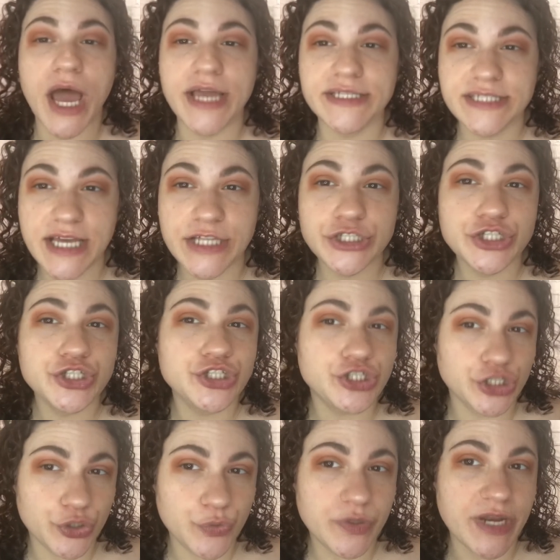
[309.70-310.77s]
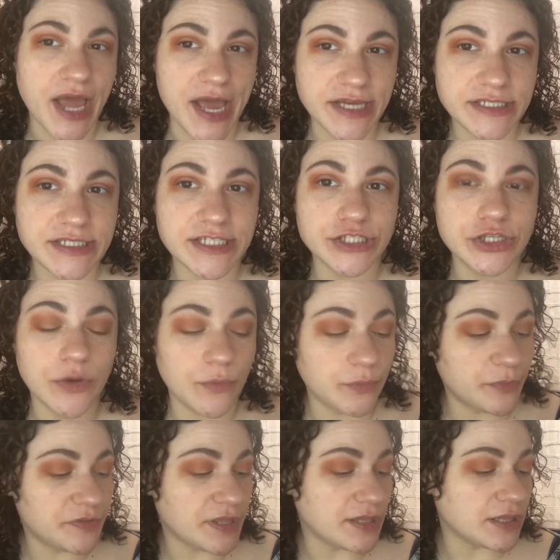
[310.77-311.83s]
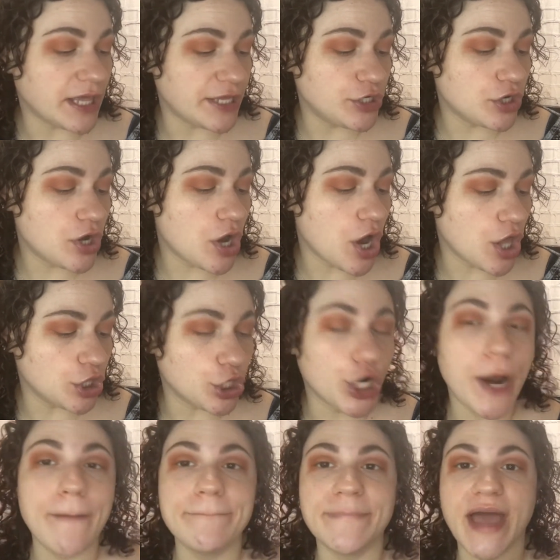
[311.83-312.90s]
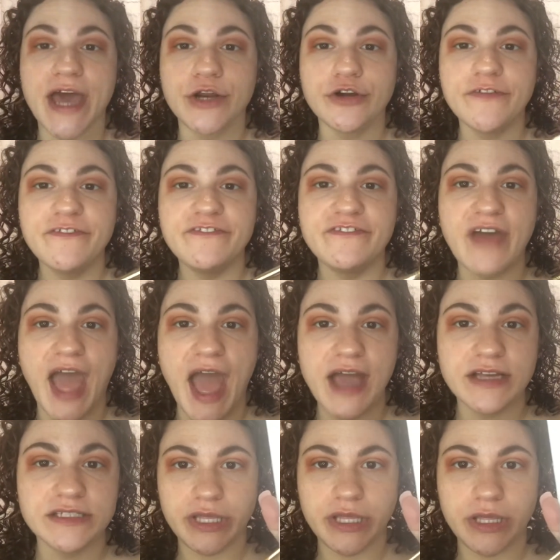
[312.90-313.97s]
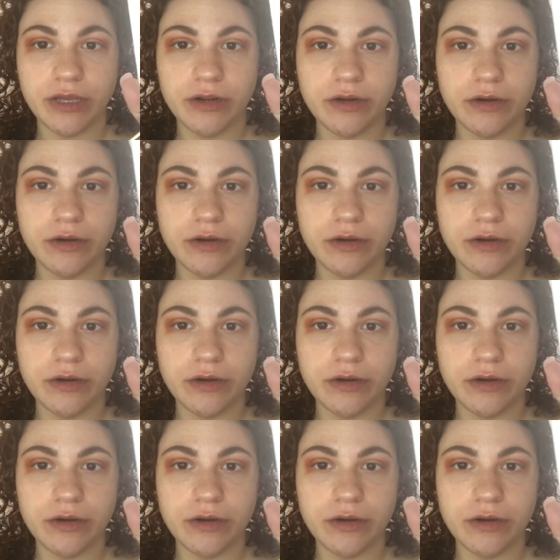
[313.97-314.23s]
tend to do next is go in with a lighter color, Matter of Fact here.